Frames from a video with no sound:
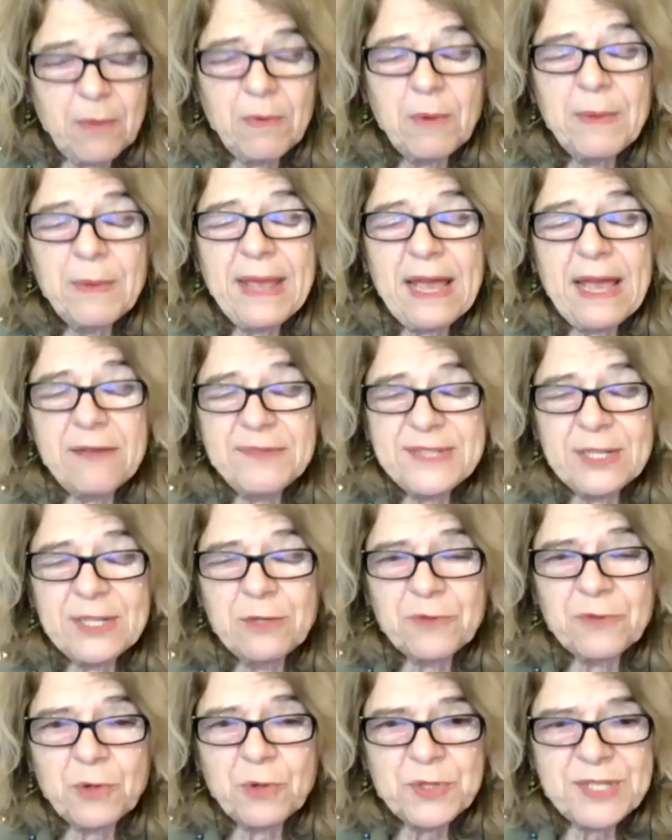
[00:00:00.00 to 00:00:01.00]
what we have seen,
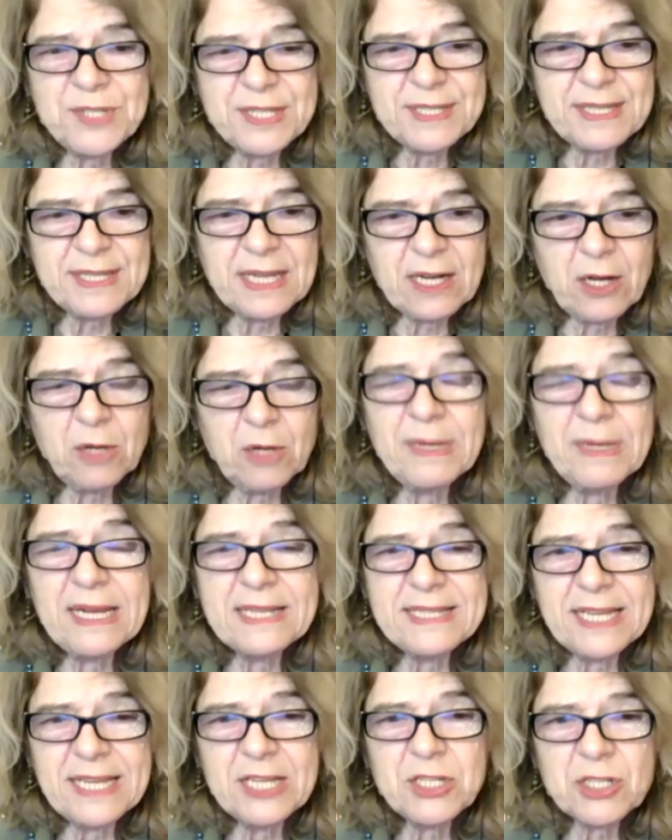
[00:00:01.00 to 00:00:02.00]
of course, is that
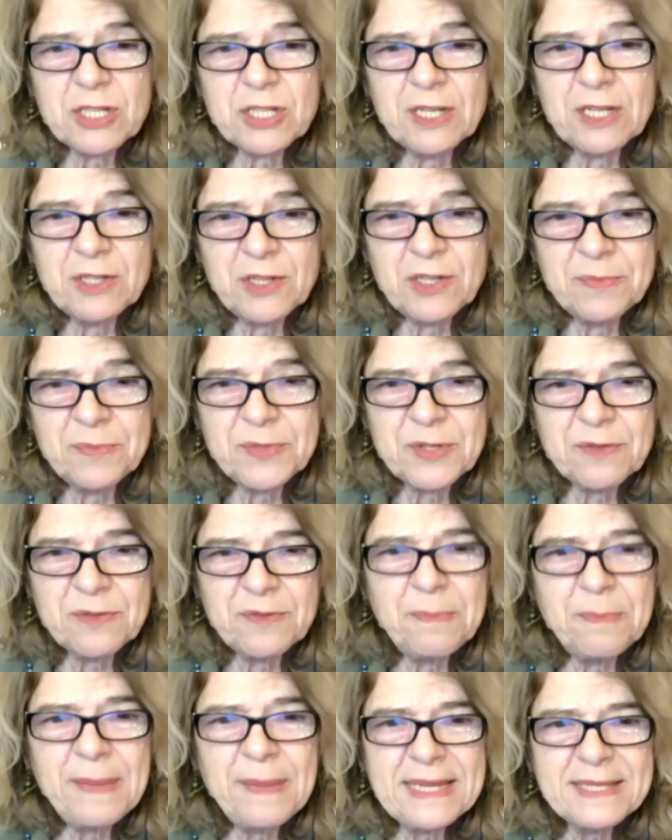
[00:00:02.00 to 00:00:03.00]
globalization, in terms of
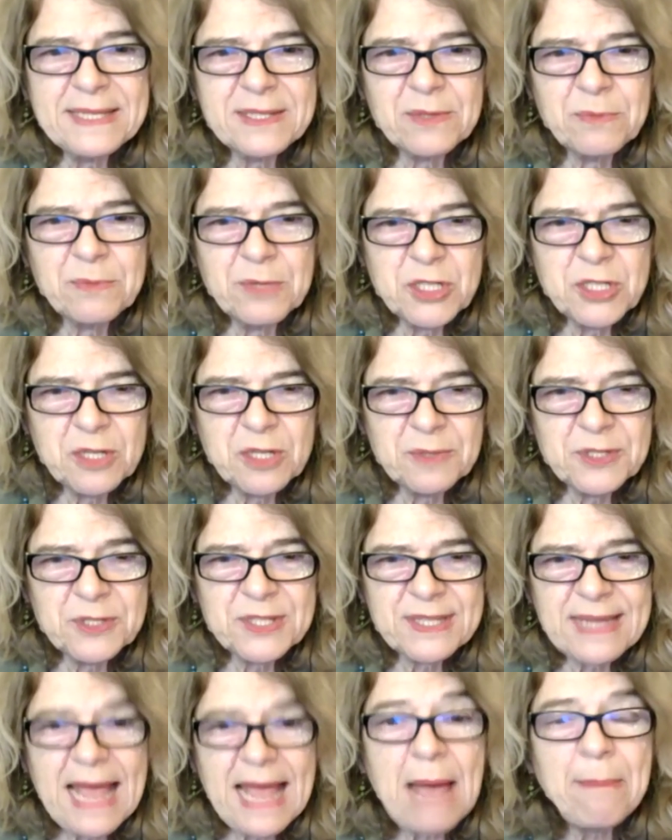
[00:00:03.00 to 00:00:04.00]
the pace at which it
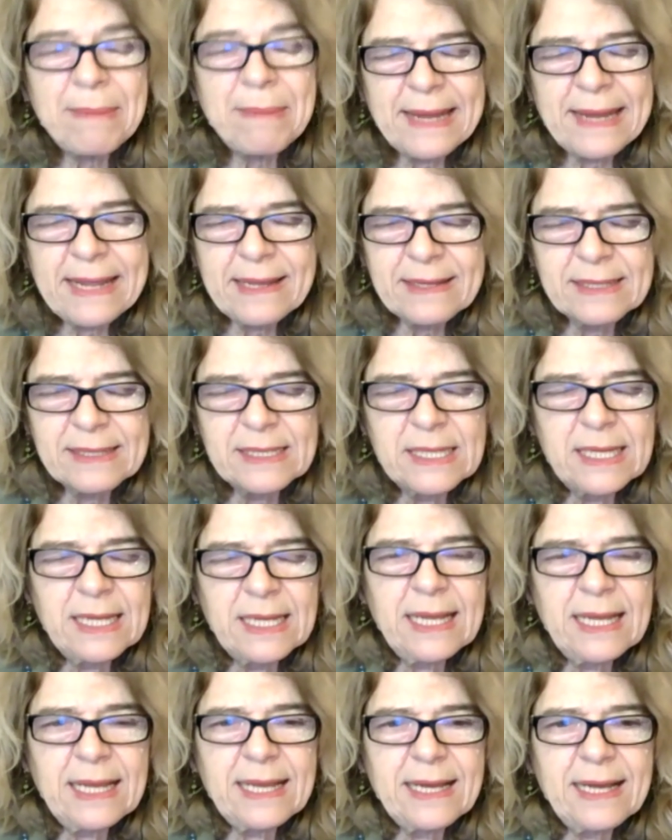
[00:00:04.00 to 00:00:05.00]
was happening,
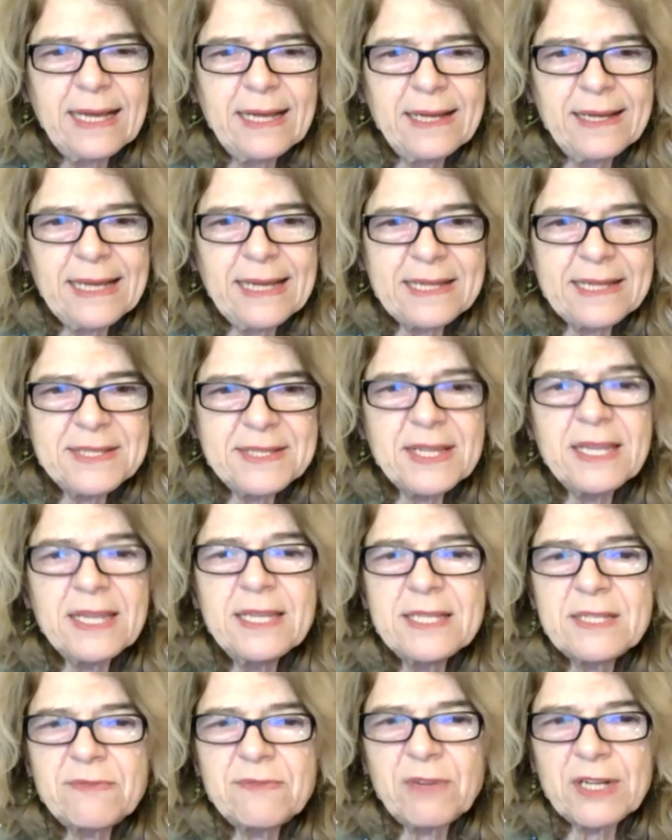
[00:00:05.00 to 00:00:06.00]
has
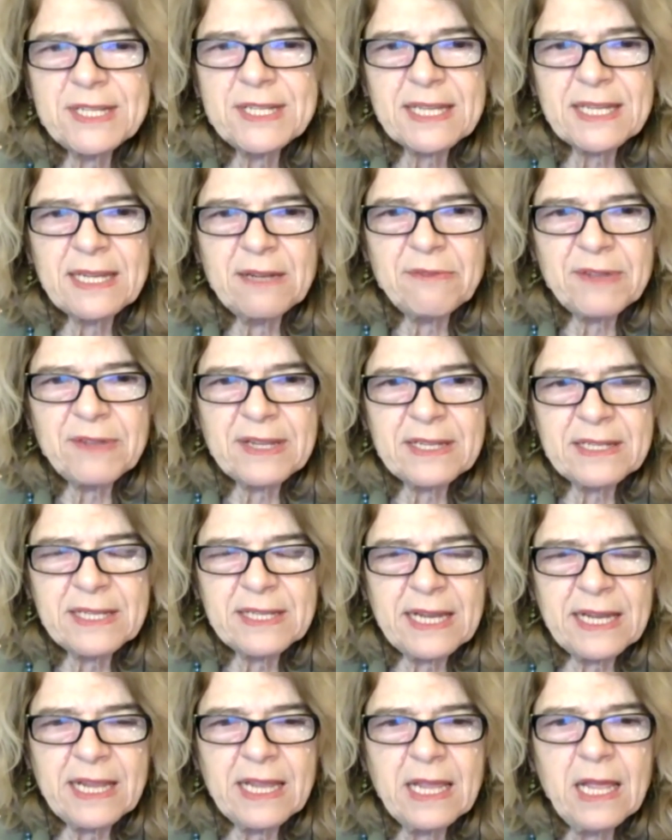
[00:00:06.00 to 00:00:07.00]
eased very
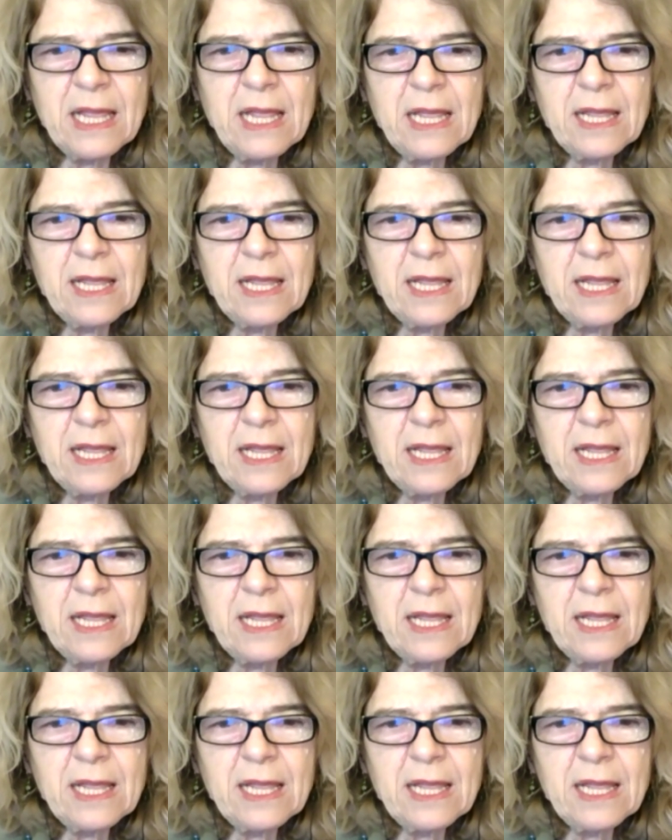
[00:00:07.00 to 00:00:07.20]
significantly.